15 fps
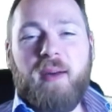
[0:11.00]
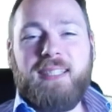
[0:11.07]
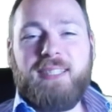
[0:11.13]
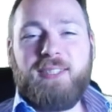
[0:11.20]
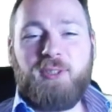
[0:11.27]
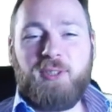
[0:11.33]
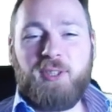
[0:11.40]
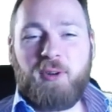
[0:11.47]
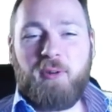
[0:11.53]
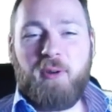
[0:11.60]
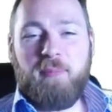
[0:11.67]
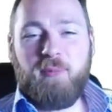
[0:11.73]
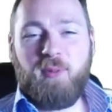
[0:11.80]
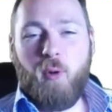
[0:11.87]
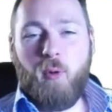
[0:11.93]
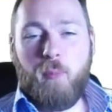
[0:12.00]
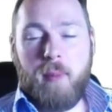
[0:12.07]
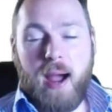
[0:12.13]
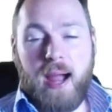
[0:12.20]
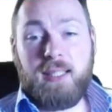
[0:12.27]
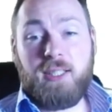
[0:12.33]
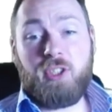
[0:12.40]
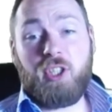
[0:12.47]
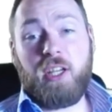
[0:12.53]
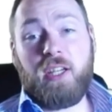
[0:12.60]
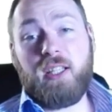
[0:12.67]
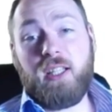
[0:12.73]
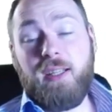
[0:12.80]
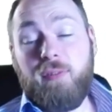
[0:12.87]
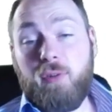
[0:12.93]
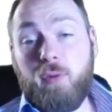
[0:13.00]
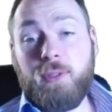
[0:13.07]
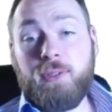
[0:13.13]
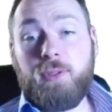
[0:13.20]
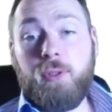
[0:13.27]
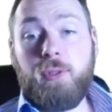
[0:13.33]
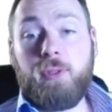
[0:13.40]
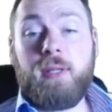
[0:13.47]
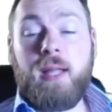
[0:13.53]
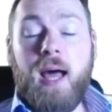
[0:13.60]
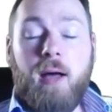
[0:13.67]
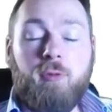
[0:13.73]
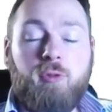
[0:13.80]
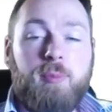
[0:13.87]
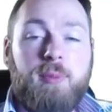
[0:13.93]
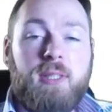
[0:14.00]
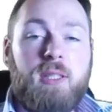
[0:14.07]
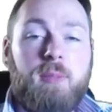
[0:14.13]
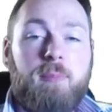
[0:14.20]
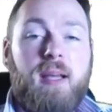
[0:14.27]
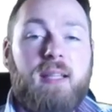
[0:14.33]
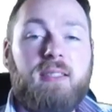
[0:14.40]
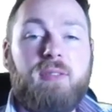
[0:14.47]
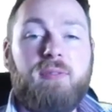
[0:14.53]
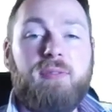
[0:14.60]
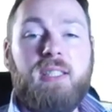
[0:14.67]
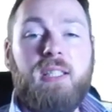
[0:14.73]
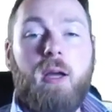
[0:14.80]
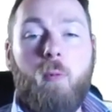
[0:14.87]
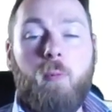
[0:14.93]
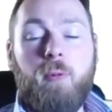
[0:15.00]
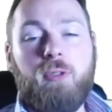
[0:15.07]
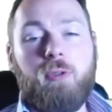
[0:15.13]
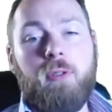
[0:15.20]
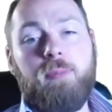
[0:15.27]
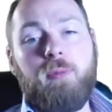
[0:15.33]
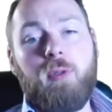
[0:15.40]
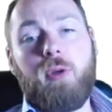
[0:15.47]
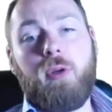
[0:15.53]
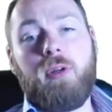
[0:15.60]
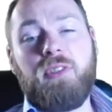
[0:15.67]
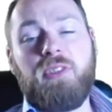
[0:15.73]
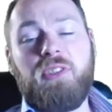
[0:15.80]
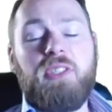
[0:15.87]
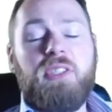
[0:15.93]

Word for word: to the crypto mining channel. If you want to learn how to build a passive income with cryptocurrencies,